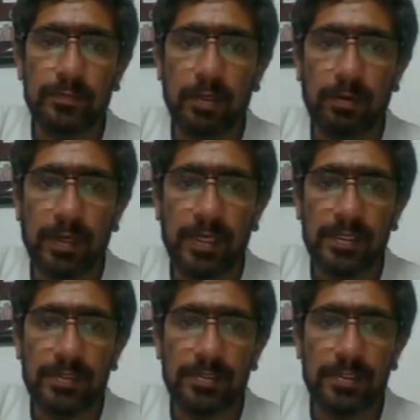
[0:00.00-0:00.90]
All right,
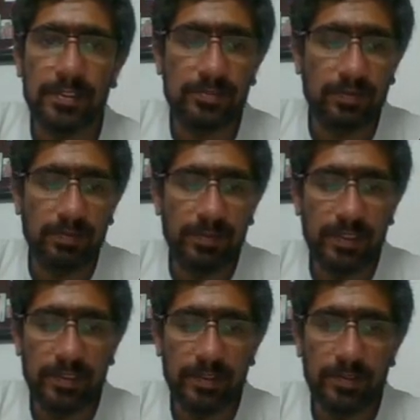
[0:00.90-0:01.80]
so this would
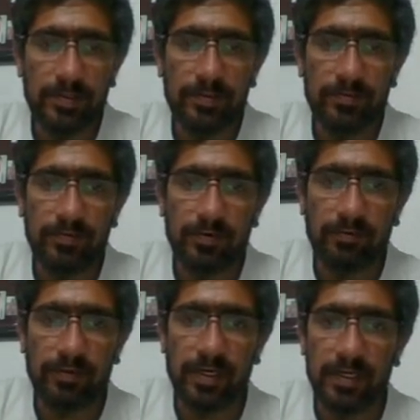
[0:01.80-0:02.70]
be 2,
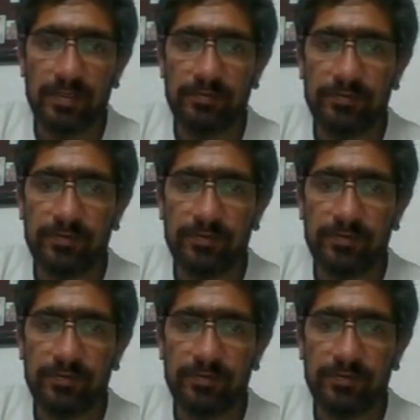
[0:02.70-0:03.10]
4, 5.